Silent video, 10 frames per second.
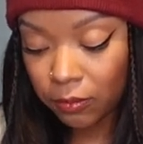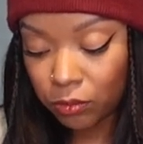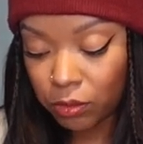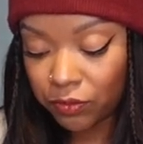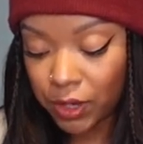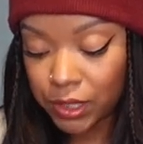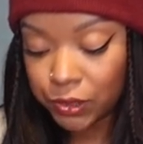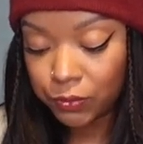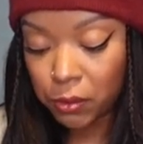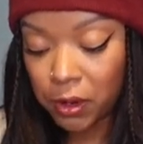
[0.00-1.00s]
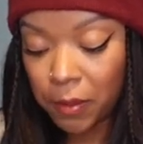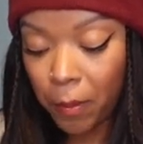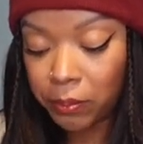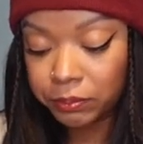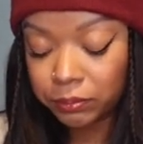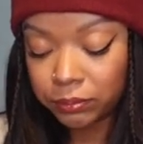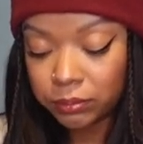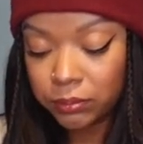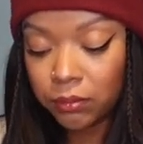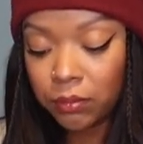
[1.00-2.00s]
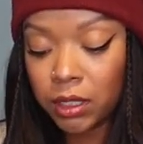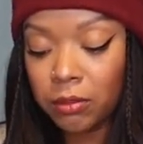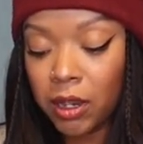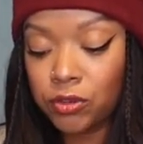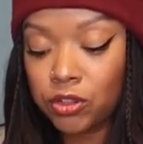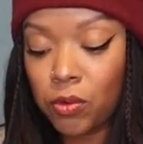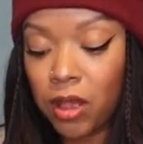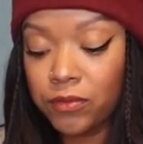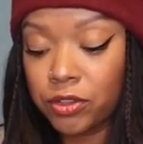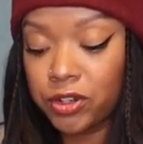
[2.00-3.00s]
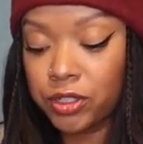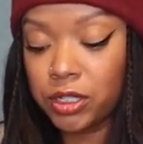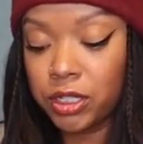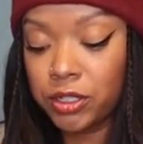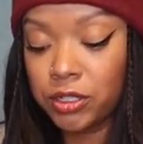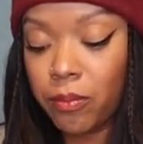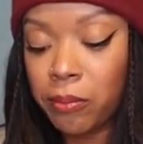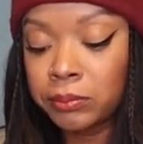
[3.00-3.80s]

We were friends for about 12 to 13 years.